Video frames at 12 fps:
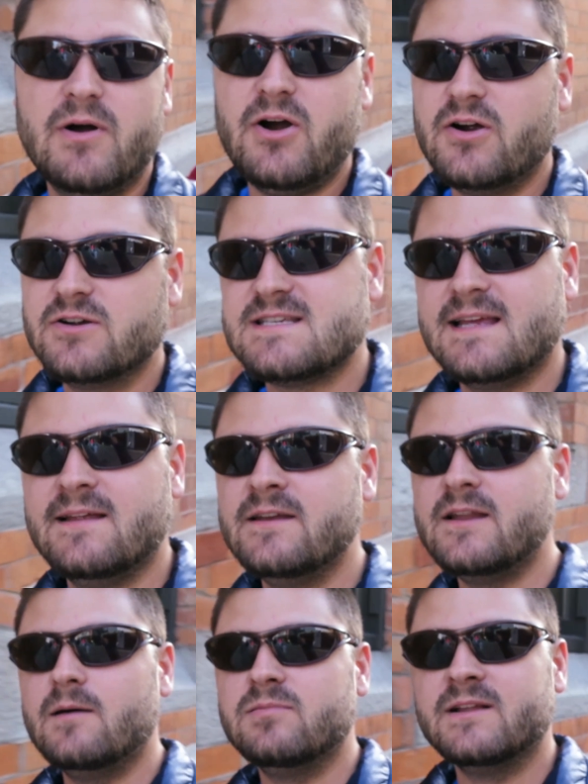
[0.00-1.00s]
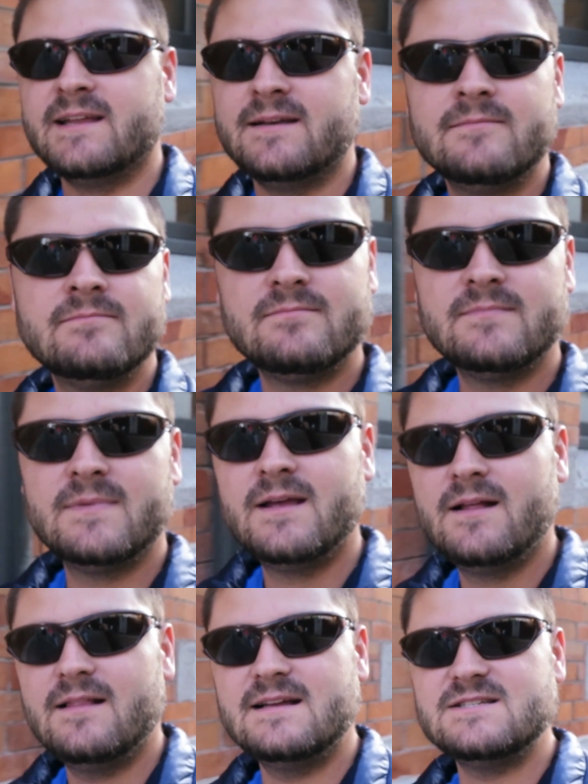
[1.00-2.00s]
bars in Dublin.
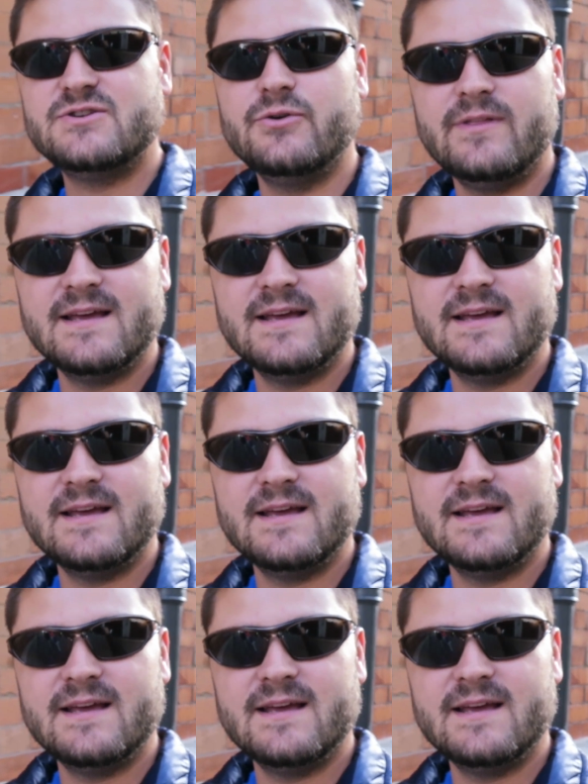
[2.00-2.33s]
Let's do